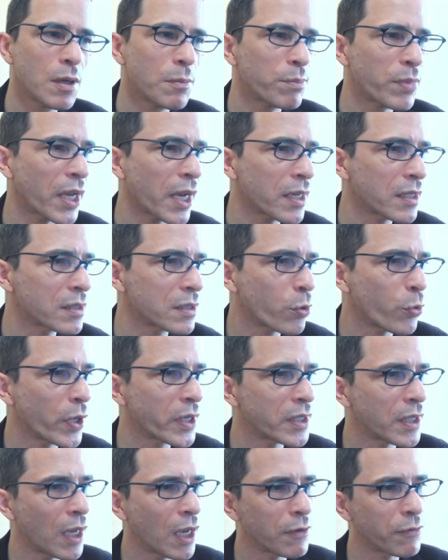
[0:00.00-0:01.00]
black is going
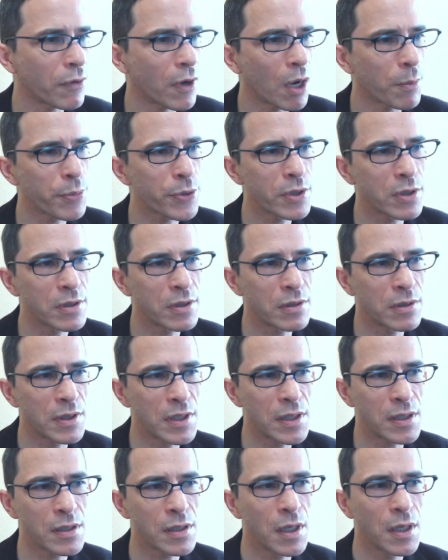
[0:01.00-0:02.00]
to have
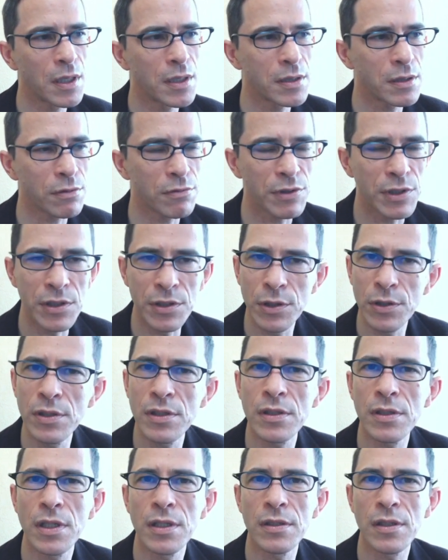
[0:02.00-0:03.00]
opportunities to
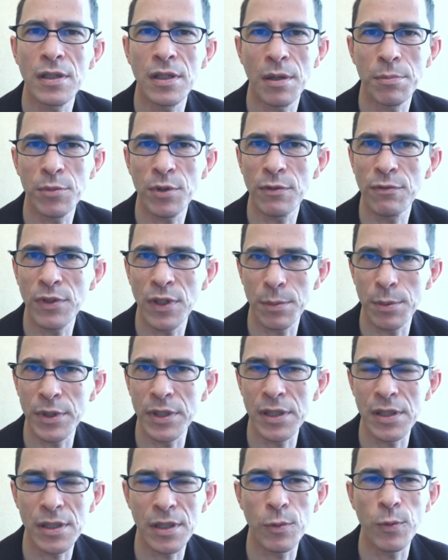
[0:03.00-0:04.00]
reduce the number of
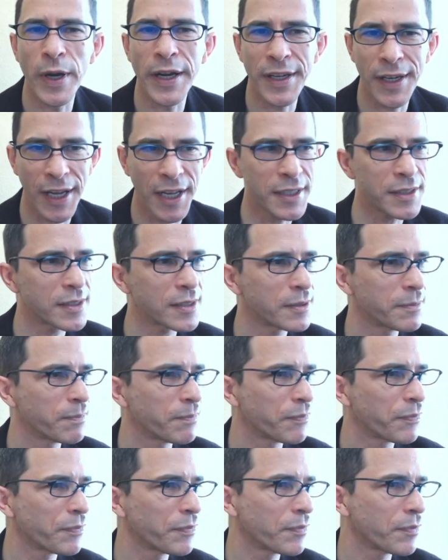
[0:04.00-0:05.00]
liberties that white has.
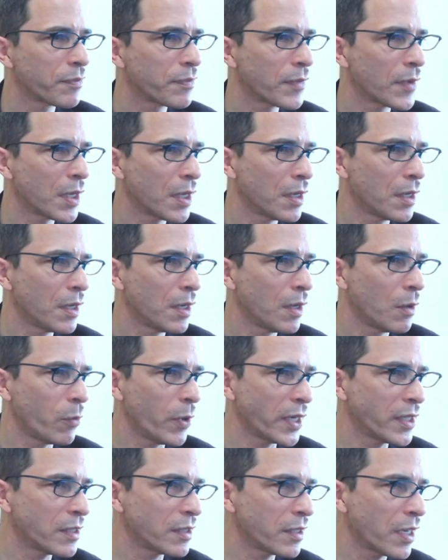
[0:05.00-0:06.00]

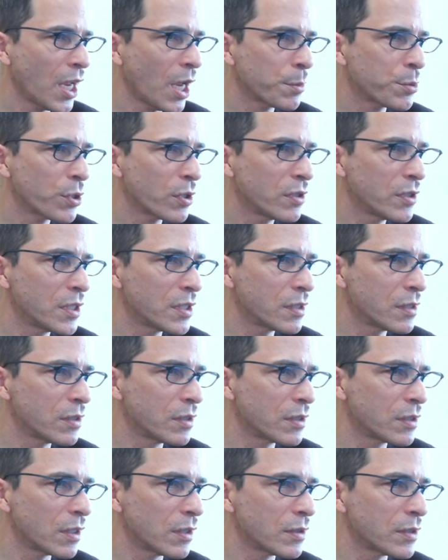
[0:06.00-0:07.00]
White can capture these 2
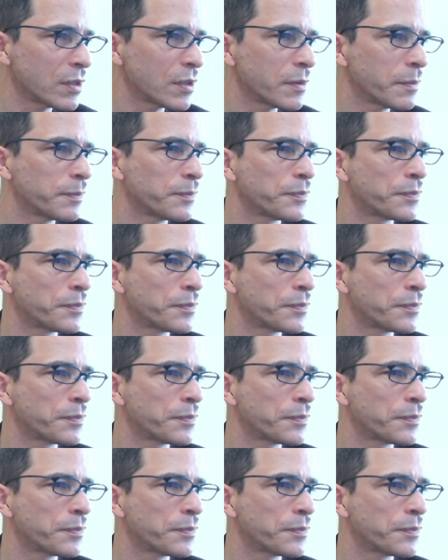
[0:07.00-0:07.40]
stones.